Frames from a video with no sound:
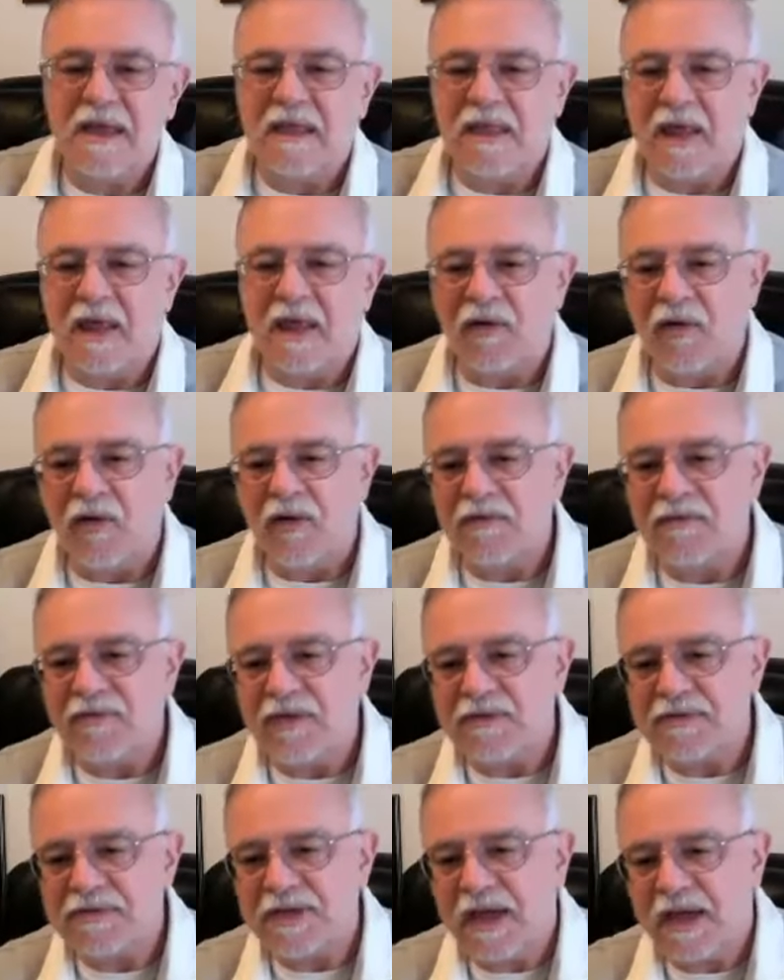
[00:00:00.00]
then all of
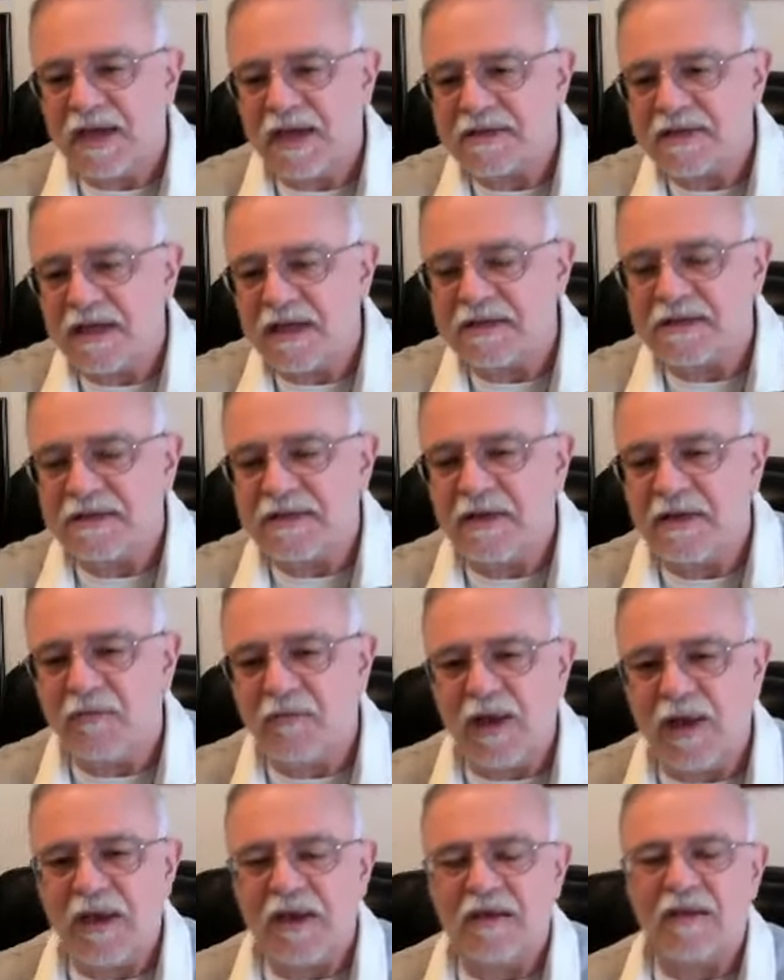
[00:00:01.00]
those assets that
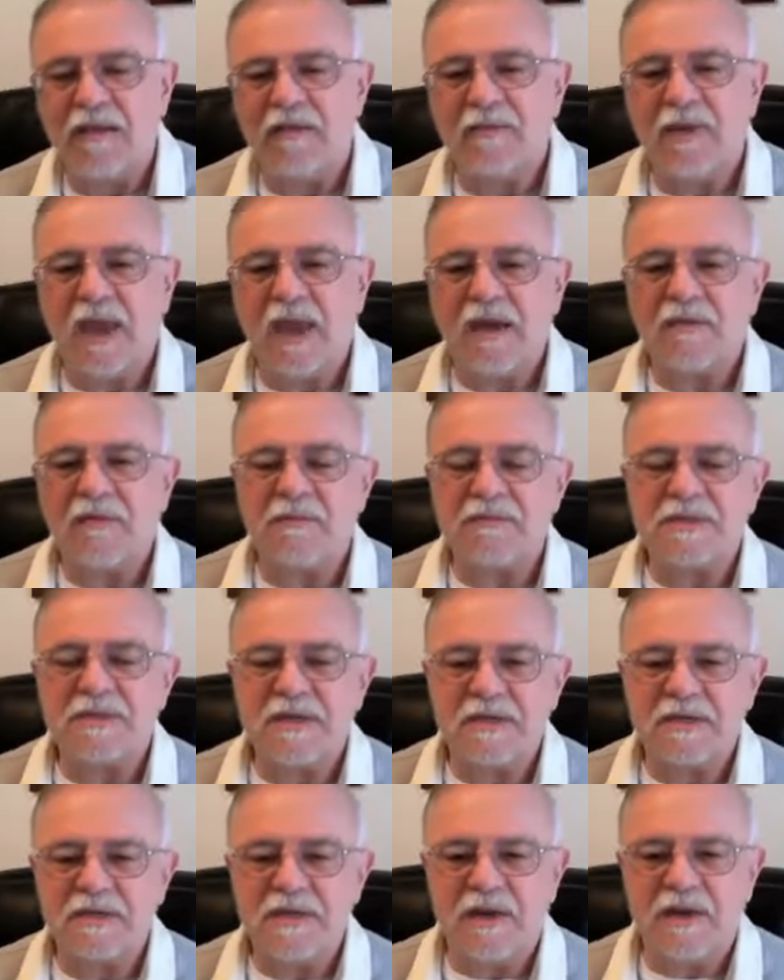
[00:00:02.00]
went into the
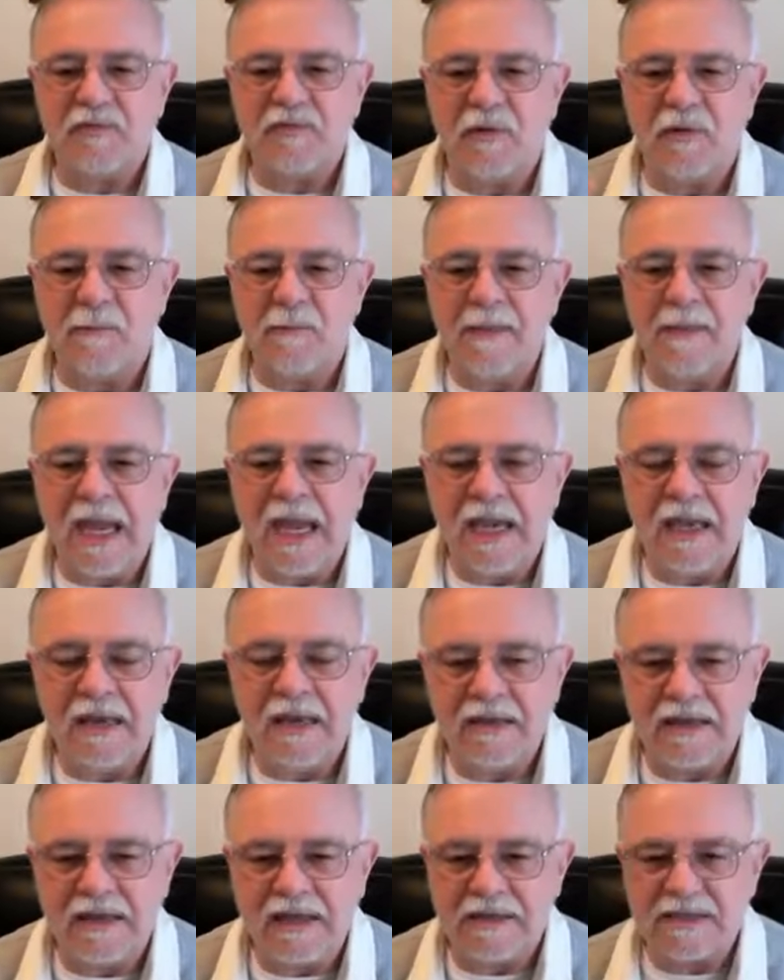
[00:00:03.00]
bankruptcy estate remain
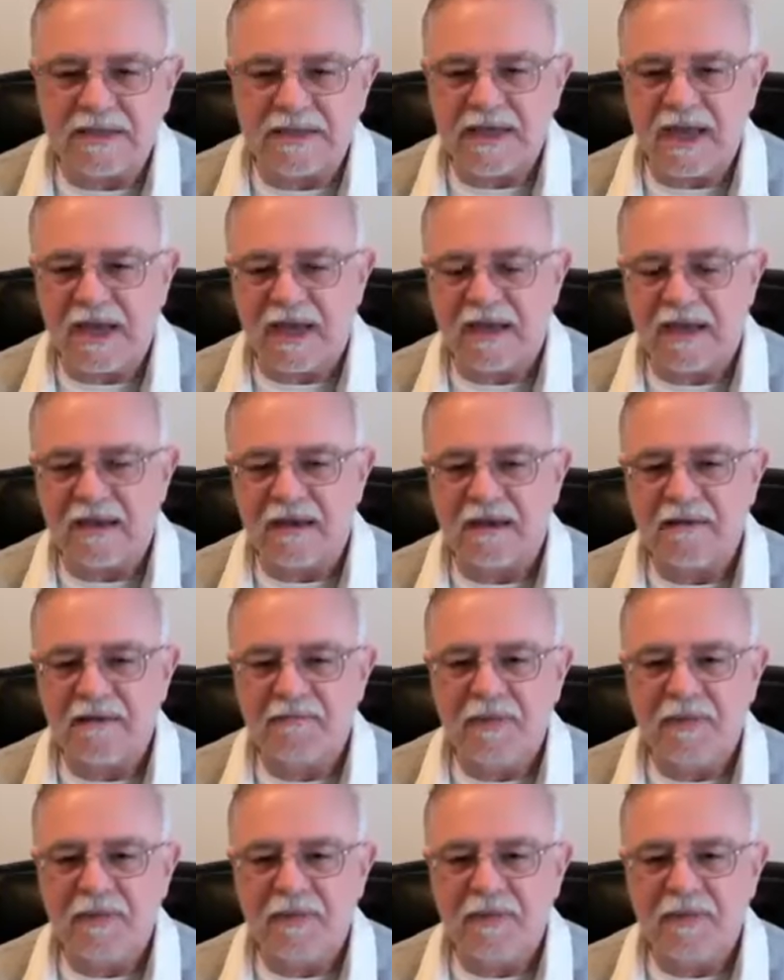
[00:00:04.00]
in the estate